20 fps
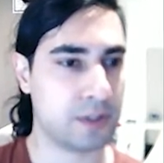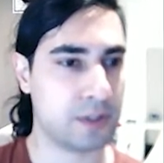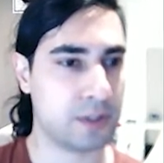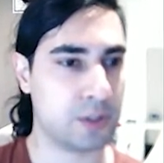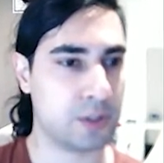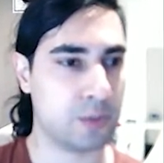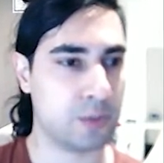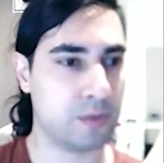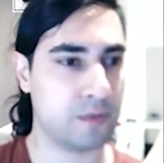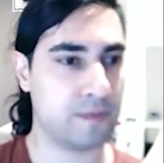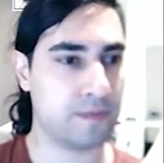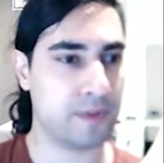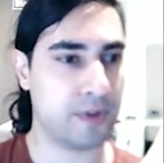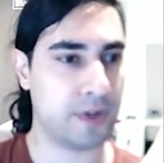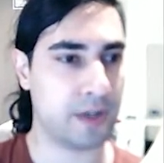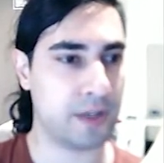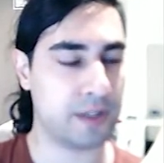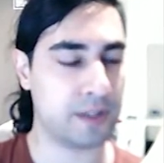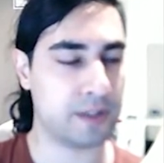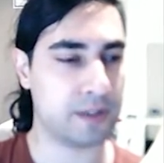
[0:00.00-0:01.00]
you will
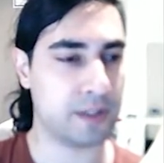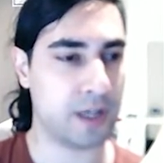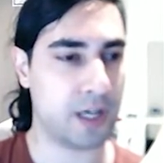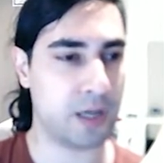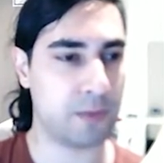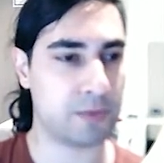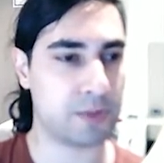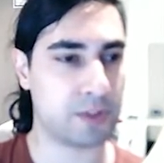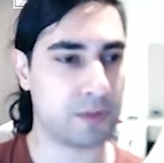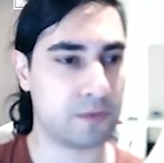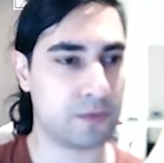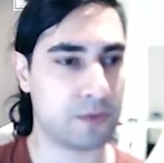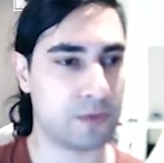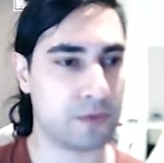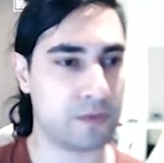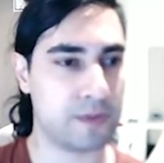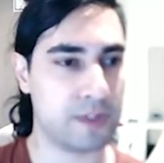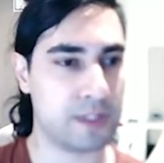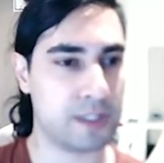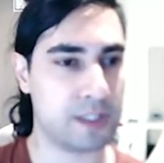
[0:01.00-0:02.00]
find the option for
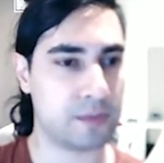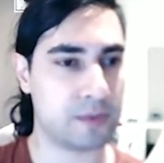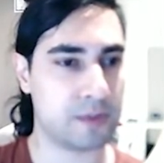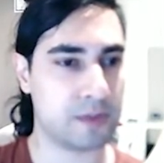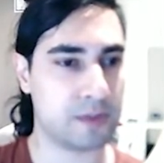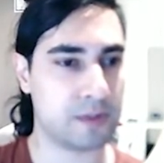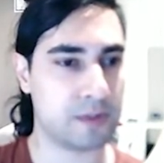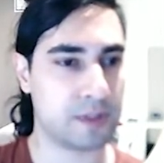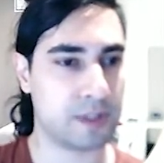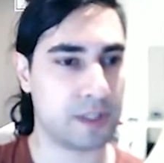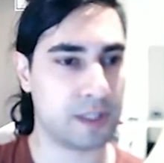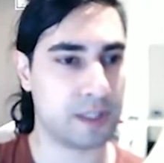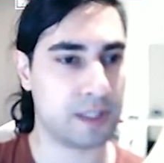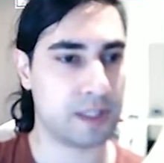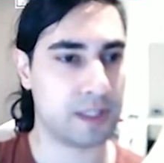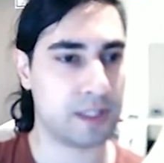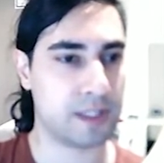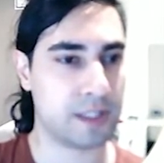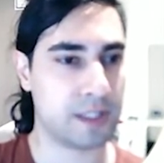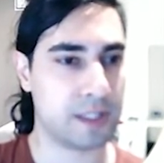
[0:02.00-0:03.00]
visible.
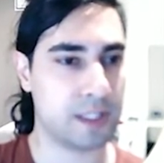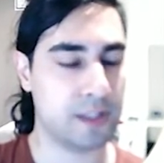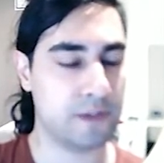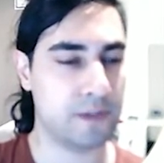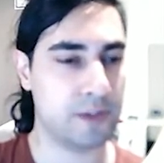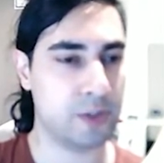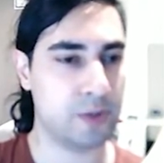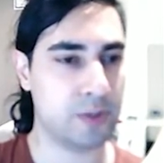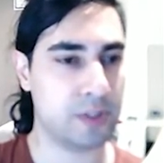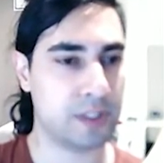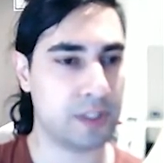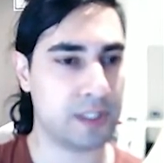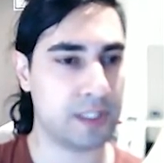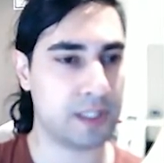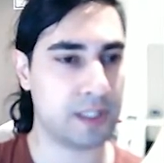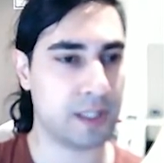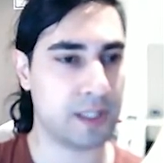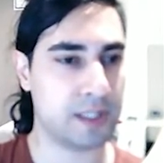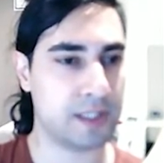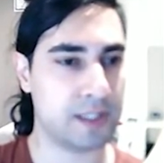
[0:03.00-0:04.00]
If you click
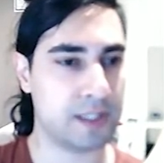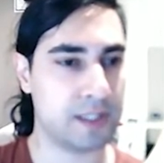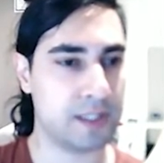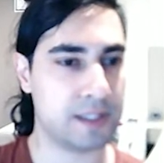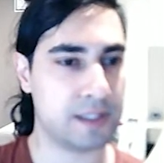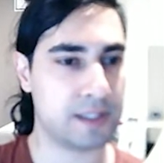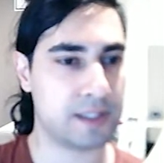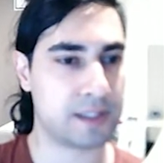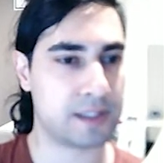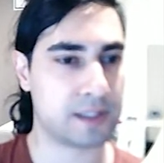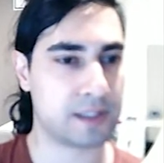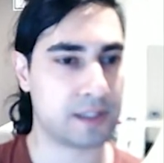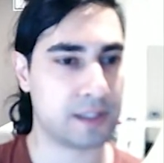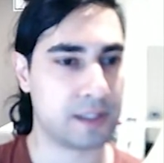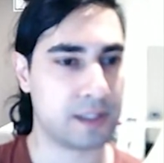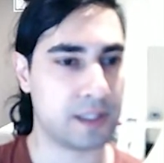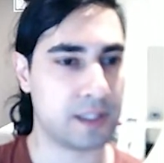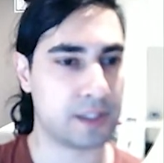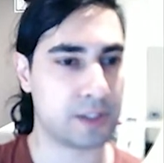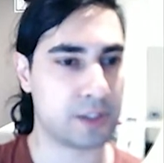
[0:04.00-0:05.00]
on this
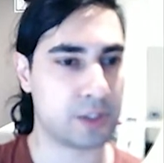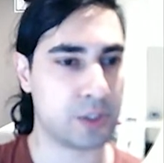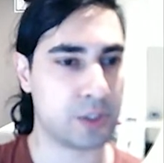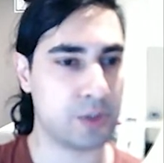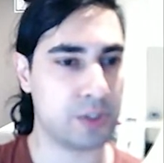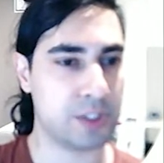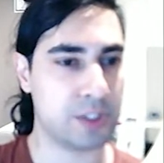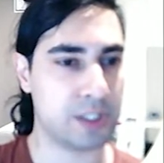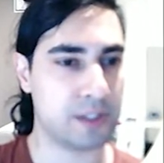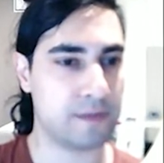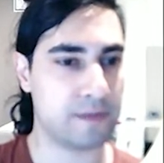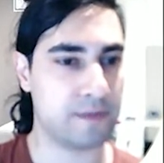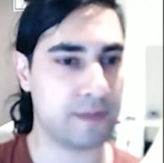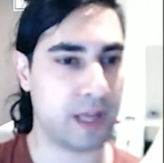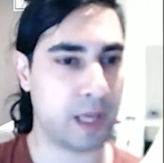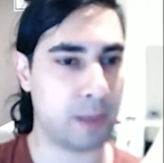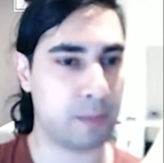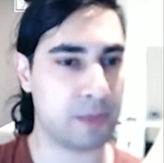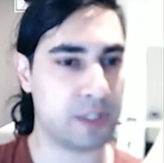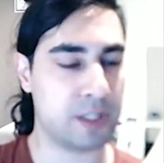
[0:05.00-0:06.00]
associate
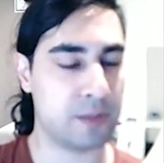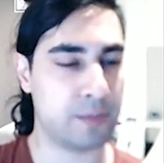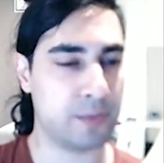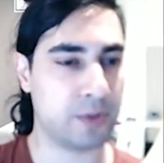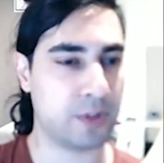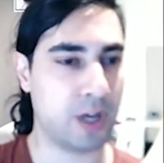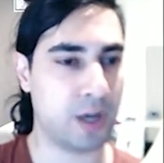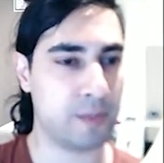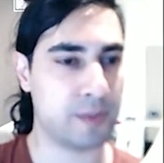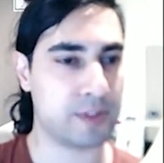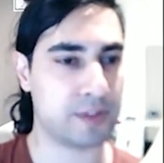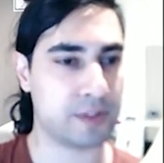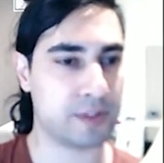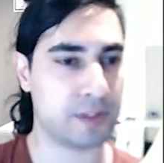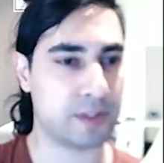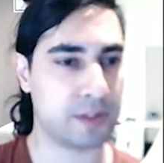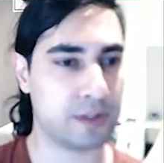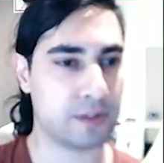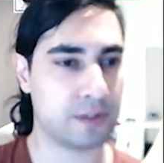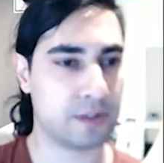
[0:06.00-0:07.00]
family
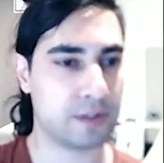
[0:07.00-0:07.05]
parameter,